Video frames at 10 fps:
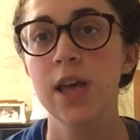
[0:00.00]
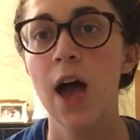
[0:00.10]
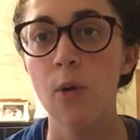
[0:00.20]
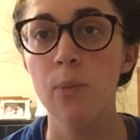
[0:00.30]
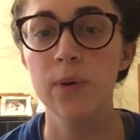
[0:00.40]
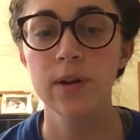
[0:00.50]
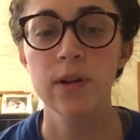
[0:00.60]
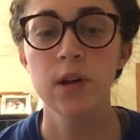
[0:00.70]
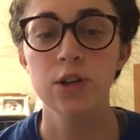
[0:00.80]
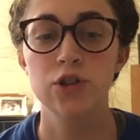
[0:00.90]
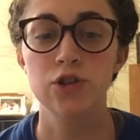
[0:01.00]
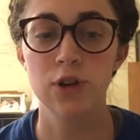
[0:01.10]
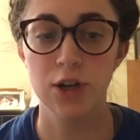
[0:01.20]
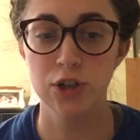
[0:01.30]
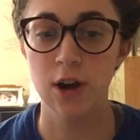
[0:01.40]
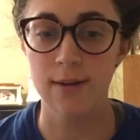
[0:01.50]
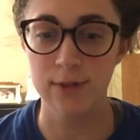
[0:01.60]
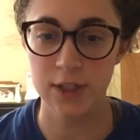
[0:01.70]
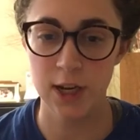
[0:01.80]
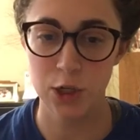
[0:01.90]
help structure
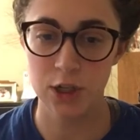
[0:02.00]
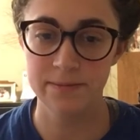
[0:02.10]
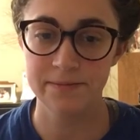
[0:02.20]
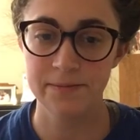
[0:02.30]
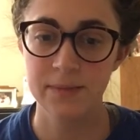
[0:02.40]
conversation.